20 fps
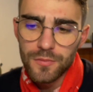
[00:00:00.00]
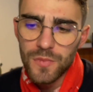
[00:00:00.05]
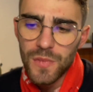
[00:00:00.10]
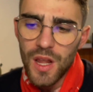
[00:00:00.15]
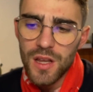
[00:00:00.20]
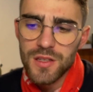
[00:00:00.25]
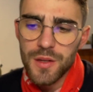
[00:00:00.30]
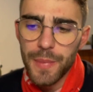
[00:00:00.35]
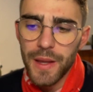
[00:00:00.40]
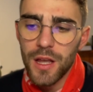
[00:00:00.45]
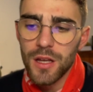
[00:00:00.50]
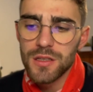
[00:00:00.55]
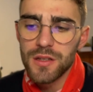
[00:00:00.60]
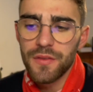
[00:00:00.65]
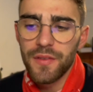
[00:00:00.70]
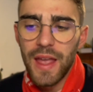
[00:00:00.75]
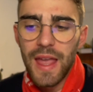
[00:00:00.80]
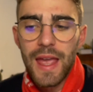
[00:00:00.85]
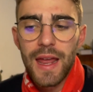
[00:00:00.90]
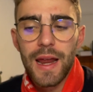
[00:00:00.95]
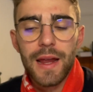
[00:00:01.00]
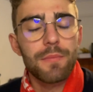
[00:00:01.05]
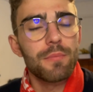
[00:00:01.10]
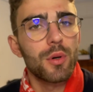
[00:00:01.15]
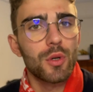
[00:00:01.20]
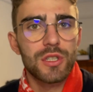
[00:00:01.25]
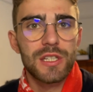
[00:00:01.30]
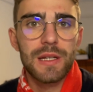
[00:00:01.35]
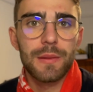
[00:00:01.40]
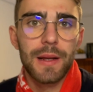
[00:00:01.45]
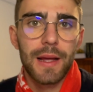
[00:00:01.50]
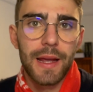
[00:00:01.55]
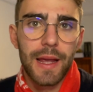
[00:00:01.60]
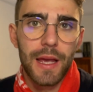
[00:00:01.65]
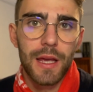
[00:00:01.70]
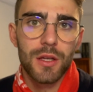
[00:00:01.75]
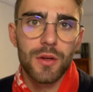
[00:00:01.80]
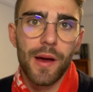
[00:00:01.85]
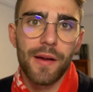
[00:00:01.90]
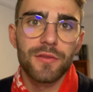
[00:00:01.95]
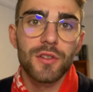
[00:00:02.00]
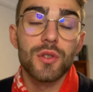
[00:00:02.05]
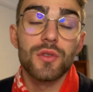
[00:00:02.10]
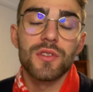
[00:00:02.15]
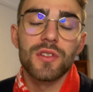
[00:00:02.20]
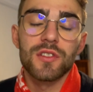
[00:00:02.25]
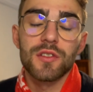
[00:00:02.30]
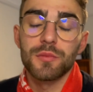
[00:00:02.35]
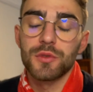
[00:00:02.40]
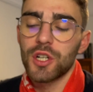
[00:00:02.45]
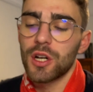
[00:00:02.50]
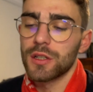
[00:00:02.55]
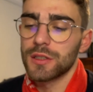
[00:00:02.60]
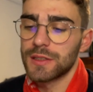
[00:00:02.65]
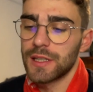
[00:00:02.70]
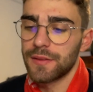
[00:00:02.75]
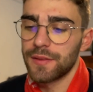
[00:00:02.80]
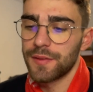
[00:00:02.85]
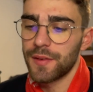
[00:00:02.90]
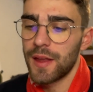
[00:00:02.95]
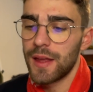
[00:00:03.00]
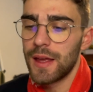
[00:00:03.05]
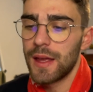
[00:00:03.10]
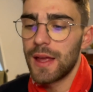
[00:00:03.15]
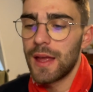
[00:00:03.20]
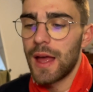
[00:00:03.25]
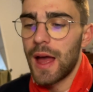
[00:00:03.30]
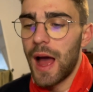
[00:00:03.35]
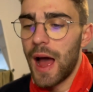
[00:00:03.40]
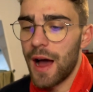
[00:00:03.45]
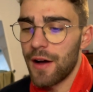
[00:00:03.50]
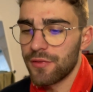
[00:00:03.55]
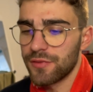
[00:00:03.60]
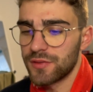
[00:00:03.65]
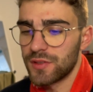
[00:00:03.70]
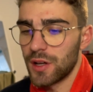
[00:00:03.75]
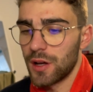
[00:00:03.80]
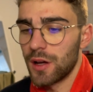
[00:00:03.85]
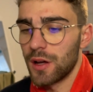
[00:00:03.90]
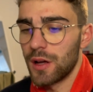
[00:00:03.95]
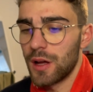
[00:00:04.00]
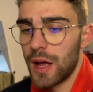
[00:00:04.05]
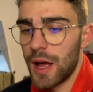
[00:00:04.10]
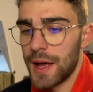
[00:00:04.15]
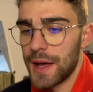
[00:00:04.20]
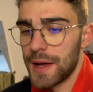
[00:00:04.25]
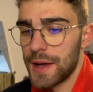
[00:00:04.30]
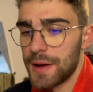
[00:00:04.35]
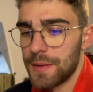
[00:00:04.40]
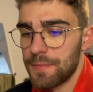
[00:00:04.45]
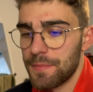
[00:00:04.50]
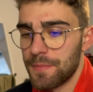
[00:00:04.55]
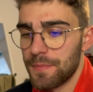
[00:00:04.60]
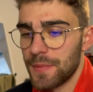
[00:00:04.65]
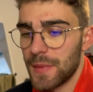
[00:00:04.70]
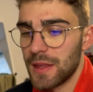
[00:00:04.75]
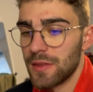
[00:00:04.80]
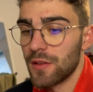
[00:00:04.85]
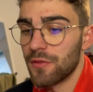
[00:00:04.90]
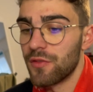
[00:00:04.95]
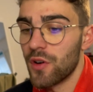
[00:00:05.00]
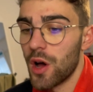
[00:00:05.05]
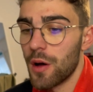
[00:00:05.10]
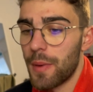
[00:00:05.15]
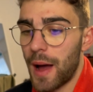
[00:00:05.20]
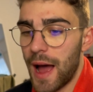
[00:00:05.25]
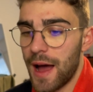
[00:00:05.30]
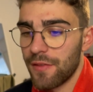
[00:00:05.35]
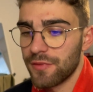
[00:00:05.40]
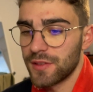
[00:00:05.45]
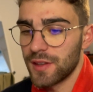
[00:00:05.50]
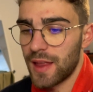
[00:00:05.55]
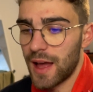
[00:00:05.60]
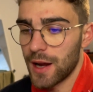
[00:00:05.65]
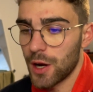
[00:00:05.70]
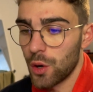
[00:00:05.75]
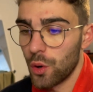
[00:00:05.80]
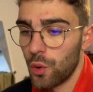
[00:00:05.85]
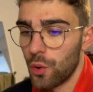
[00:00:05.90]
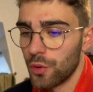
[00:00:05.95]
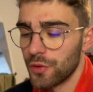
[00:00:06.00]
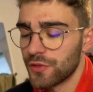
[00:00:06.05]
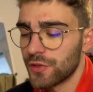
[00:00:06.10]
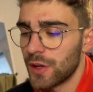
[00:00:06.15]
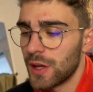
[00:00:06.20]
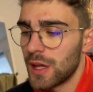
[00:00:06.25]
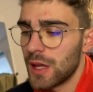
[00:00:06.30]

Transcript: So because of era imposible que, you have to use a subjunctive after, in the verb after that clause.